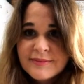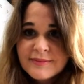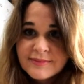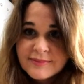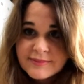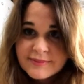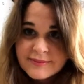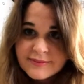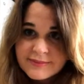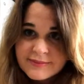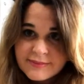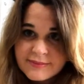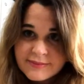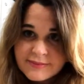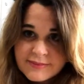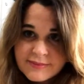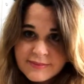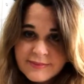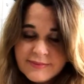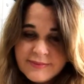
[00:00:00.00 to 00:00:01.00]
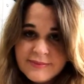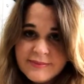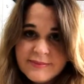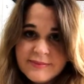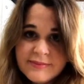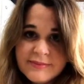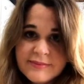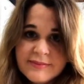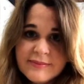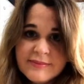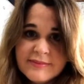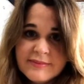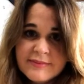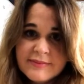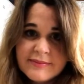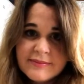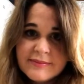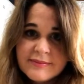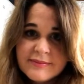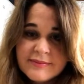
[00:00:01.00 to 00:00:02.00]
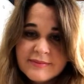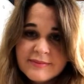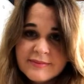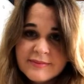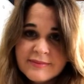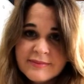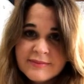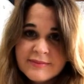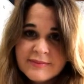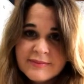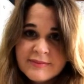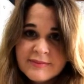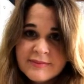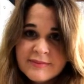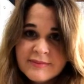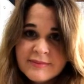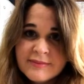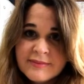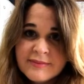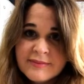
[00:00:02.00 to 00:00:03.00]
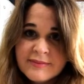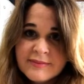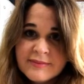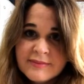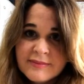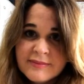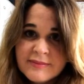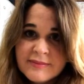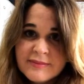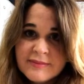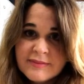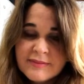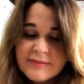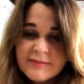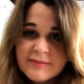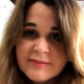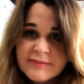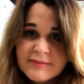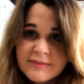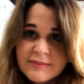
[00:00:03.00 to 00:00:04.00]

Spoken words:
(not speaking)